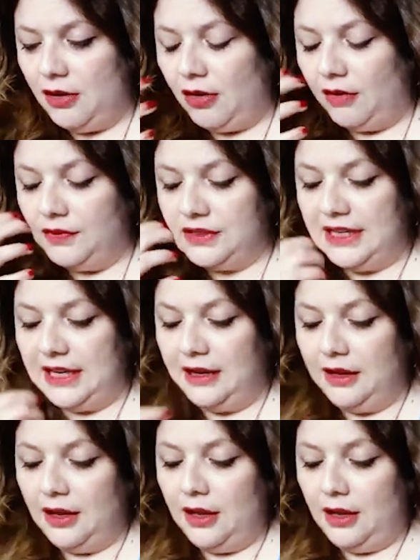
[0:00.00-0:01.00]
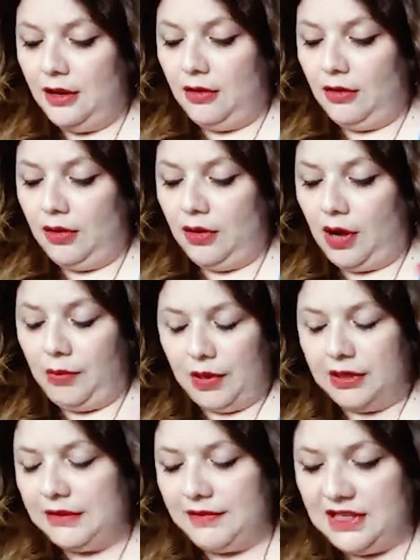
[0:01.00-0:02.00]
Obviously, I
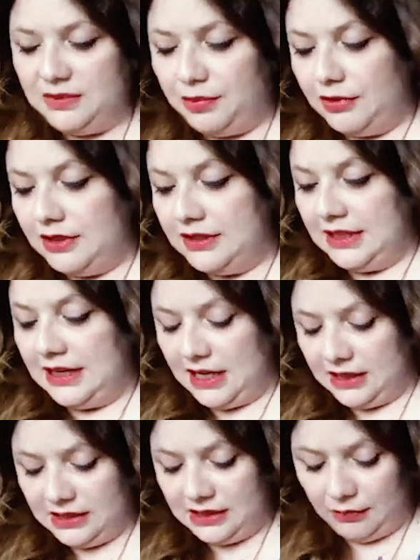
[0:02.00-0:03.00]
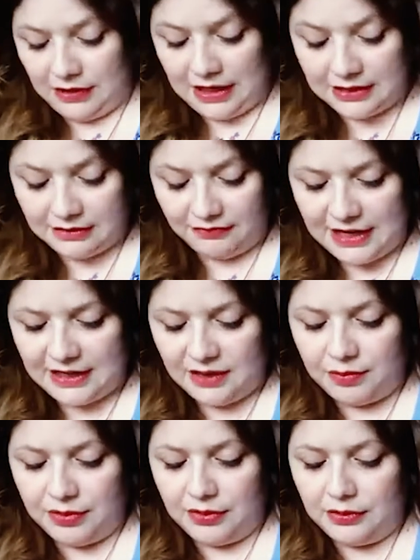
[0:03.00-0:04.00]
won't give any spoilers in case someone hasn't read
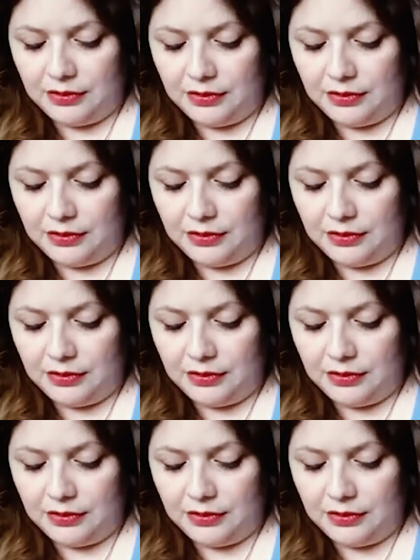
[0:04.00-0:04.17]
it, but